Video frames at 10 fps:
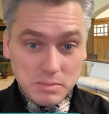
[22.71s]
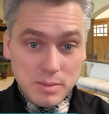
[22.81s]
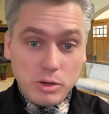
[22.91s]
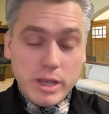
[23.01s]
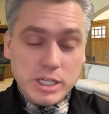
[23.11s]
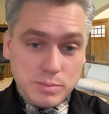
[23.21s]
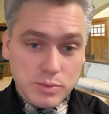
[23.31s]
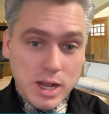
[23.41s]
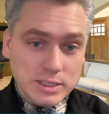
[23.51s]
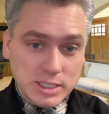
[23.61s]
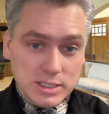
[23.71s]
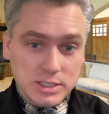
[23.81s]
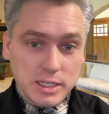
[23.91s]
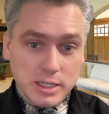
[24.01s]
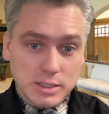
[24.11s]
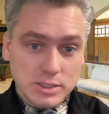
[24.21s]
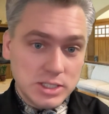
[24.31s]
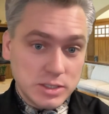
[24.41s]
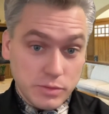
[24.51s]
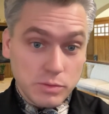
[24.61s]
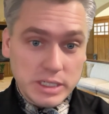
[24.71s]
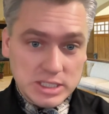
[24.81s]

immigration process is going to consist of 3